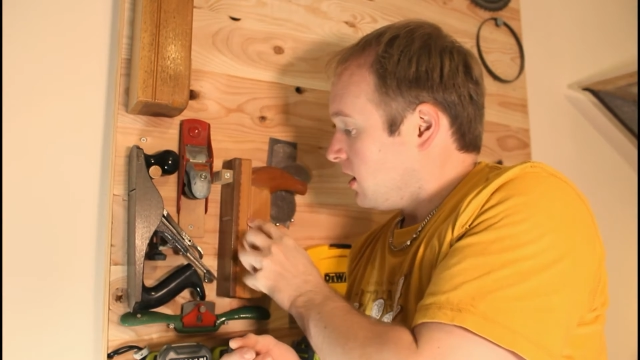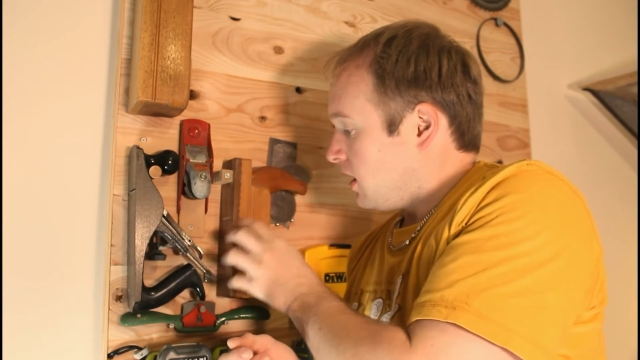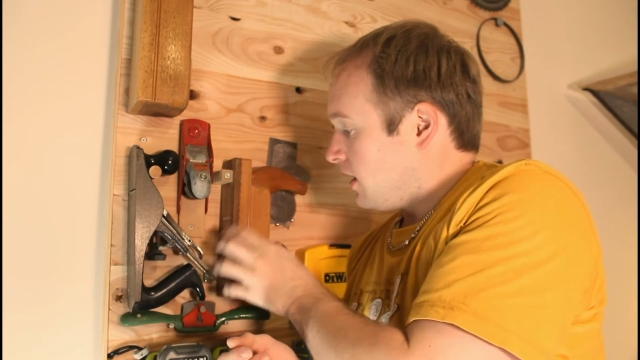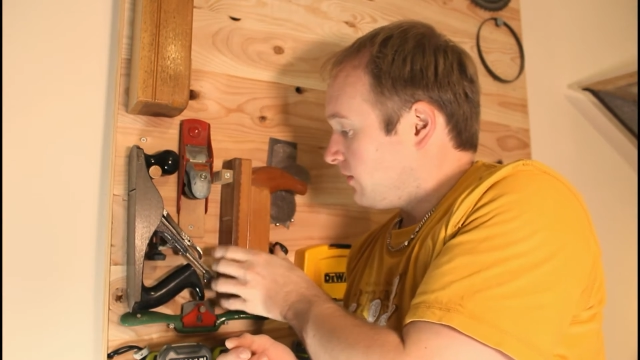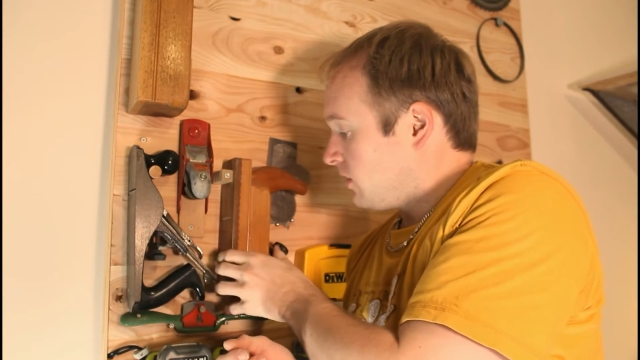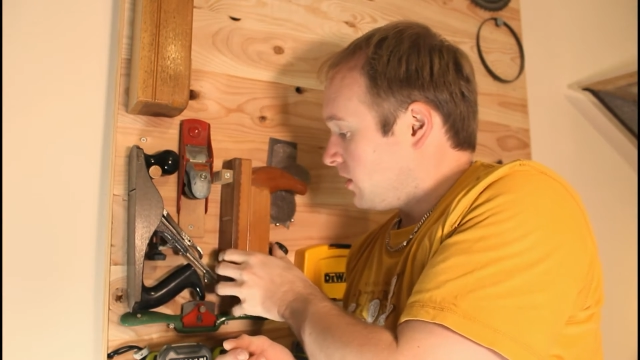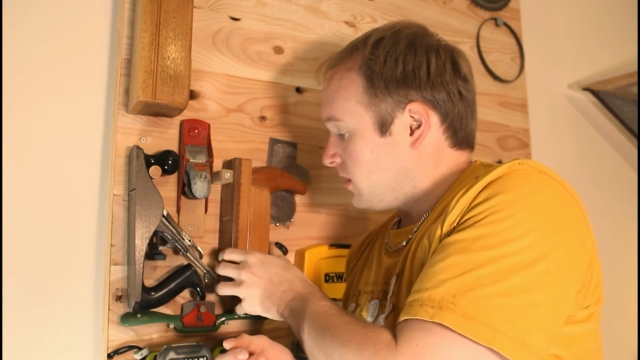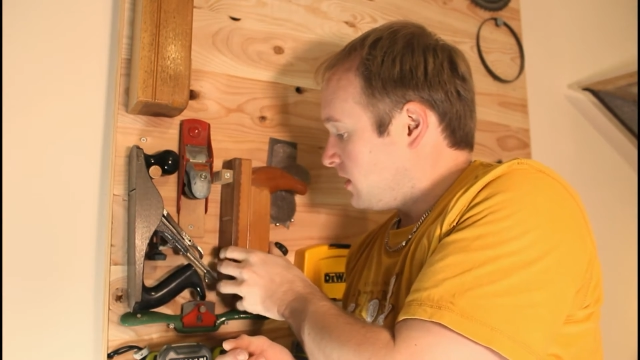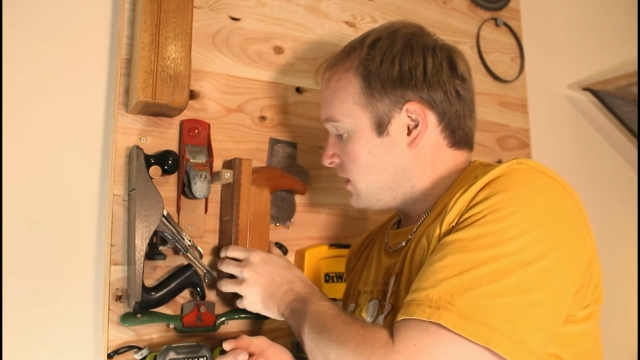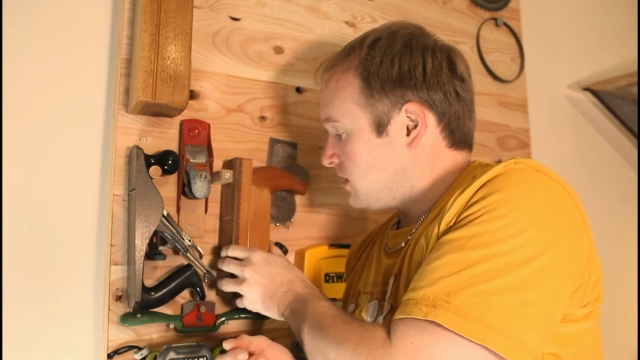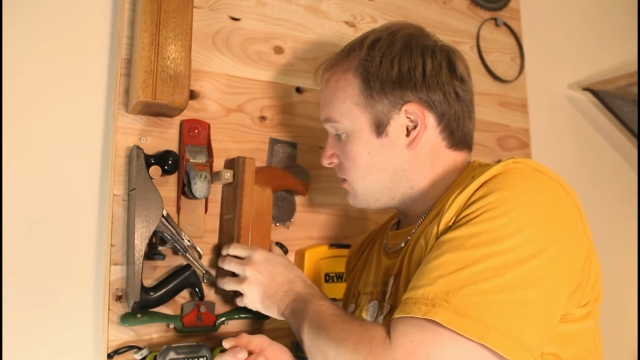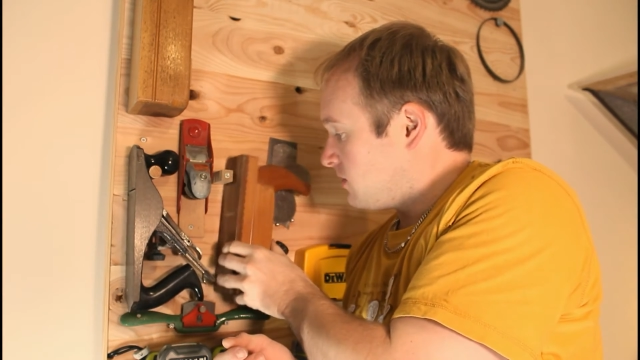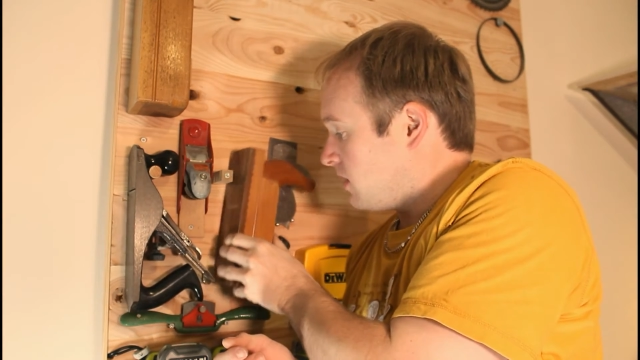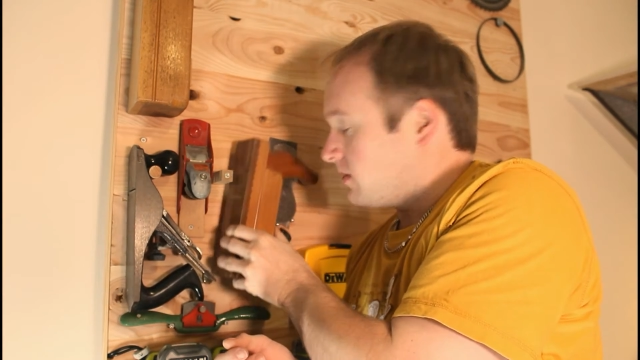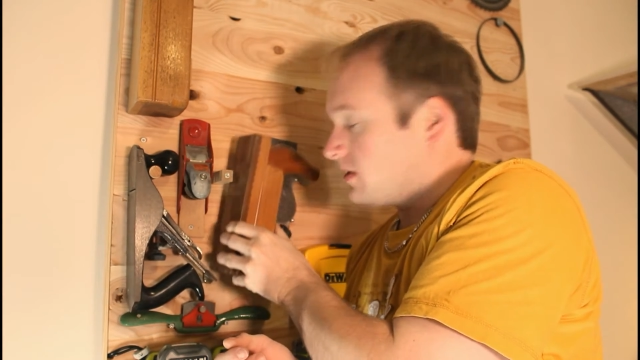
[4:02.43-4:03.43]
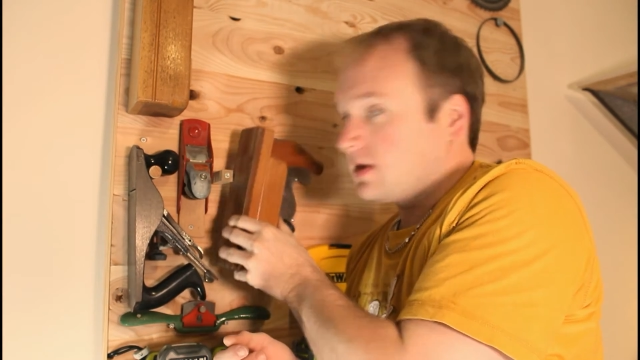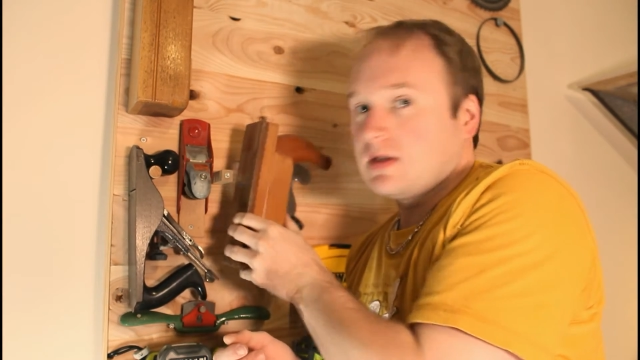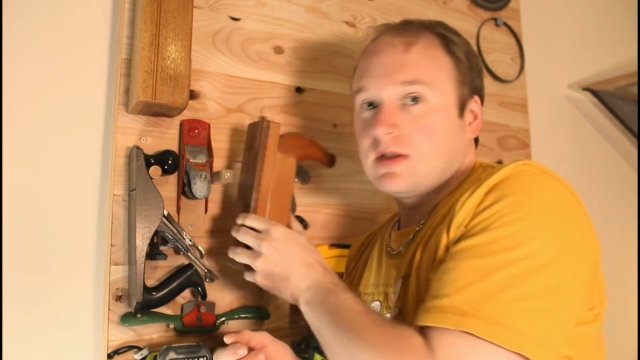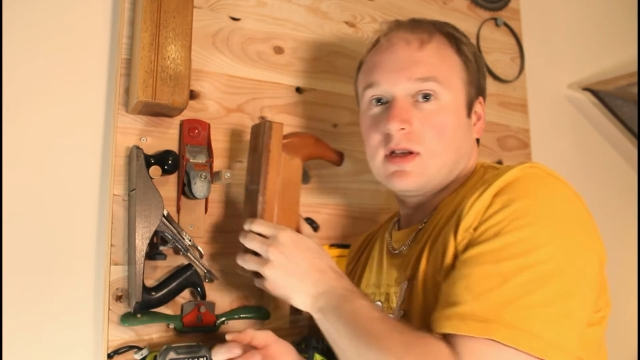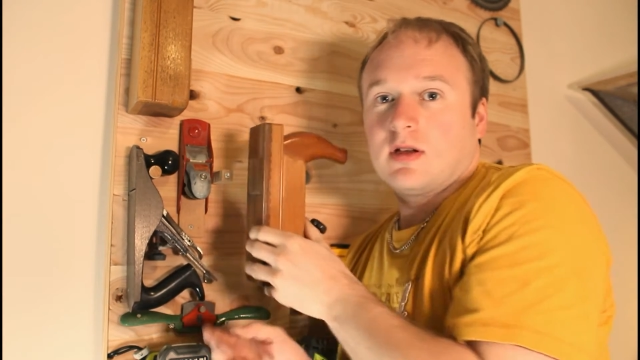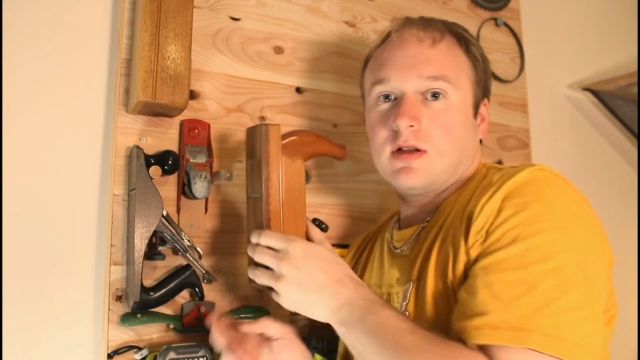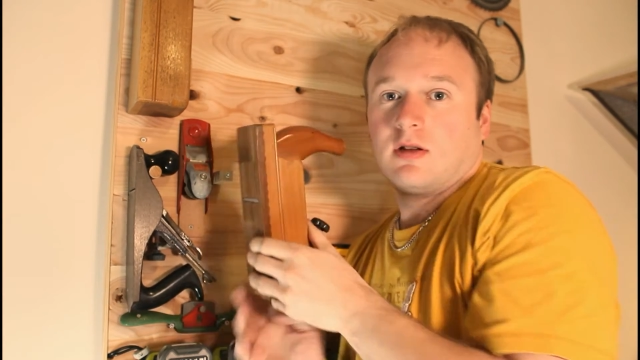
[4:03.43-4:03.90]
I've got this as well. This
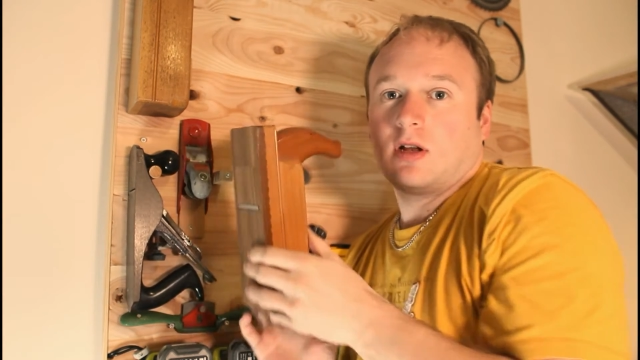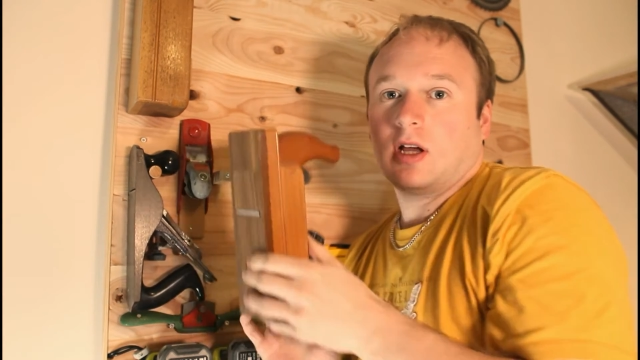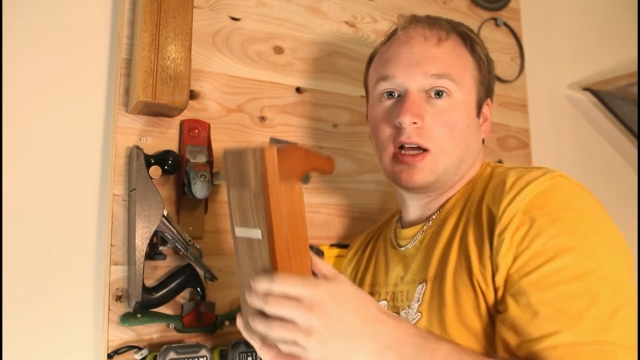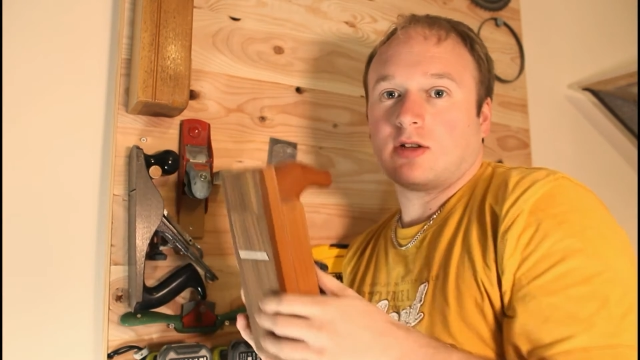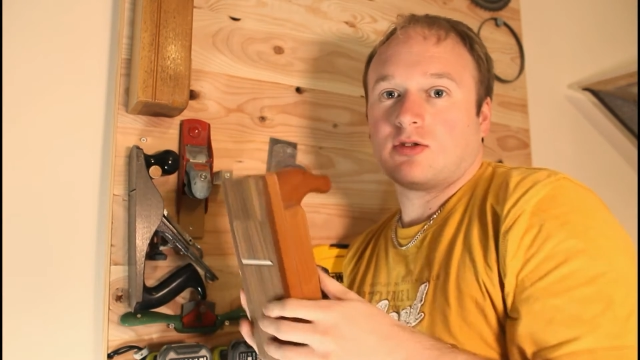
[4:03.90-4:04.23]
is like